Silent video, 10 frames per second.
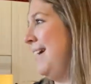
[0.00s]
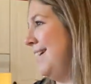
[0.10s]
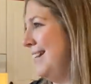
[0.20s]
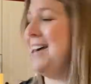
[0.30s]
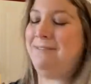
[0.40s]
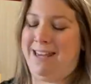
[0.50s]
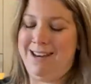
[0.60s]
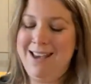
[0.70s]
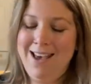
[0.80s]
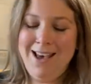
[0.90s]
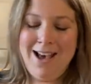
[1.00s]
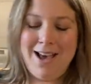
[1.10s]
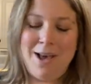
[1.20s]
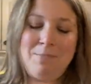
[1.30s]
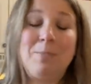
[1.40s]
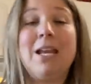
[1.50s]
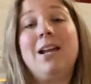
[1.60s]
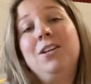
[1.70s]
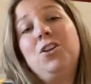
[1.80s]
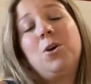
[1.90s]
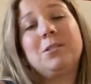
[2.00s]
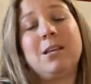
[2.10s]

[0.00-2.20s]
me. I love it. But you know,